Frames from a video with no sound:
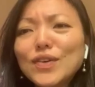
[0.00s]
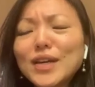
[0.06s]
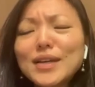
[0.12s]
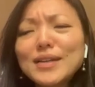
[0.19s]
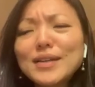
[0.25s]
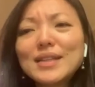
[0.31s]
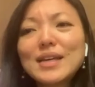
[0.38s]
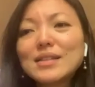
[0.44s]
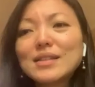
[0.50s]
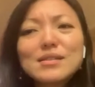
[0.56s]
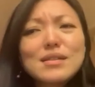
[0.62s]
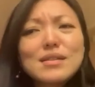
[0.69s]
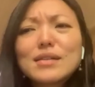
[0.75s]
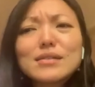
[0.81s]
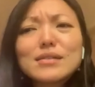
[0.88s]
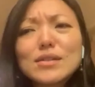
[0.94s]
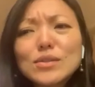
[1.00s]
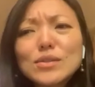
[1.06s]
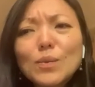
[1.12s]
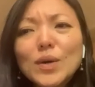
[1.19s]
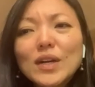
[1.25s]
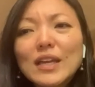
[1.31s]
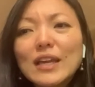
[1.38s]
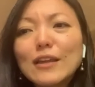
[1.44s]
Uh, that, that
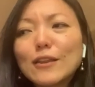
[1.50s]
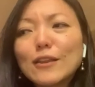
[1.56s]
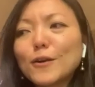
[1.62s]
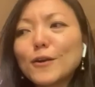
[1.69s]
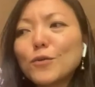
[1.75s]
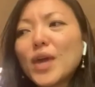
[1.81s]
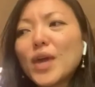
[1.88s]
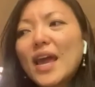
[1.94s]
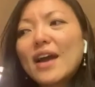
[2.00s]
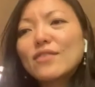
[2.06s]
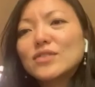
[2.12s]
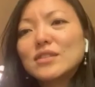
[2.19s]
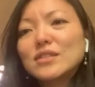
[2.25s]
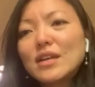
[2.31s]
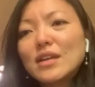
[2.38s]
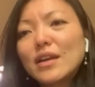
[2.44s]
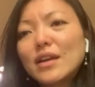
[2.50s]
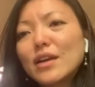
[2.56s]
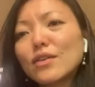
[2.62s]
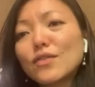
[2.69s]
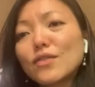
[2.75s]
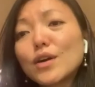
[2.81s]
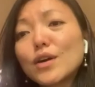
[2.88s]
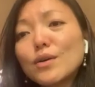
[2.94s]
doesn't work either. We have to take
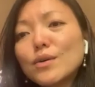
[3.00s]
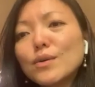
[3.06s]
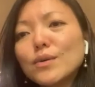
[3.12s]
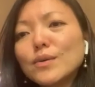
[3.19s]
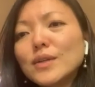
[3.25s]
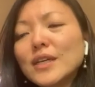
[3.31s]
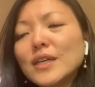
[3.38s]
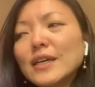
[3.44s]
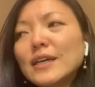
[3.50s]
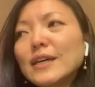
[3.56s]
care of our own.